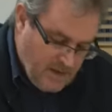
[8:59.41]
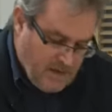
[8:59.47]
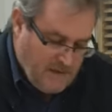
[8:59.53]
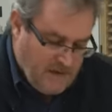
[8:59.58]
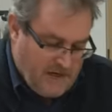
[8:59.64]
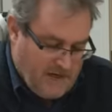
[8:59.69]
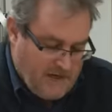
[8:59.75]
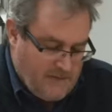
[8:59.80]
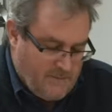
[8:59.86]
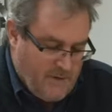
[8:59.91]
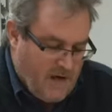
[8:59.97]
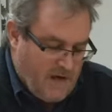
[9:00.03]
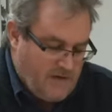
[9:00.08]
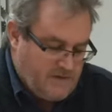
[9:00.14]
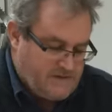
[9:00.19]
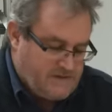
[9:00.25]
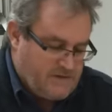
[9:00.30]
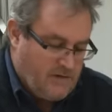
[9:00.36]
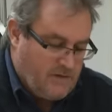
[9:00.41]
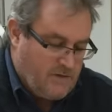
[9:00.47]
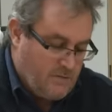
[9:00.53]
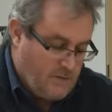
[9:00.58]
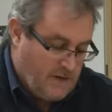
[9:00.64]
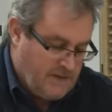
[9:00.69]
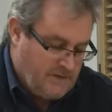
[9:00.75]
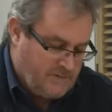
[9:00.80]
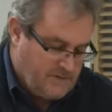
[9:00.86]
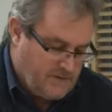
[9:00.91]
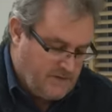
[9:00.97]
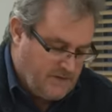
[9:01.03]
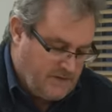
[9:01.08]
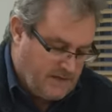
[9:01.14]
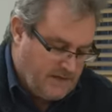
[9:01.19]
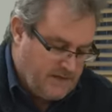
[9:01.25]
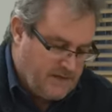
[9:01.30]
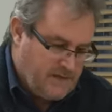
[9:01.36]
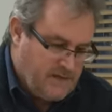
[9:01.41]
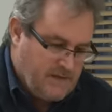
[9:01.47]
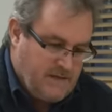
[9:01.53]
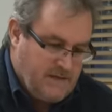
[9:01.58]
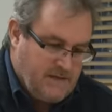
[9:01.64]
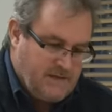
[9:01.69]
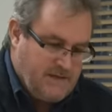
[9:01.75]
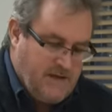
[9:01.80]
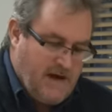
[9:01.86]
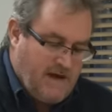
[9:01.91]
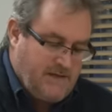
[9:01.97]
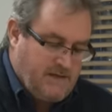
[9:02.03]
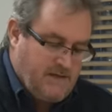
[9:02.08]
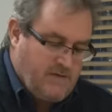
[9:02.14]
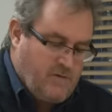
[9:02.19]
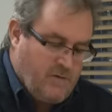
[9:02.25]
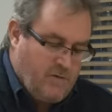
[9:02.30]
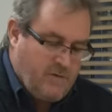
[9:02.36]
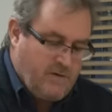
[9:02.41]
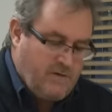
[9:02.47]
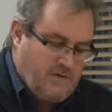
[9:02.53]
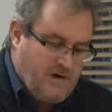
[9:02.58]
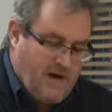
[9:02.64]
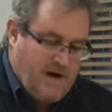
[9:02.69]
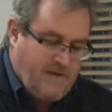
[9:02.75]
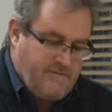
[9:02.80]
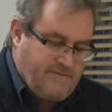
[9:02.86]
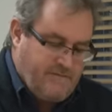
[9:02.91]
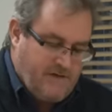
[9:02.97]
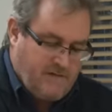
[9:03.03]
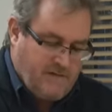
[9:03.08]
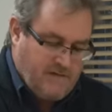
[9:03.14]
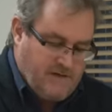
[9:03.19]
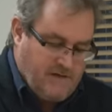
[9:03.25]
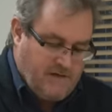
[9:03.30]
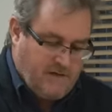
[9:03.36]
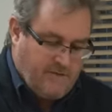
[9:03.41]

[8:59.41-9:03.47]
And I'm also, while I'm doing it, knock the corner off here a little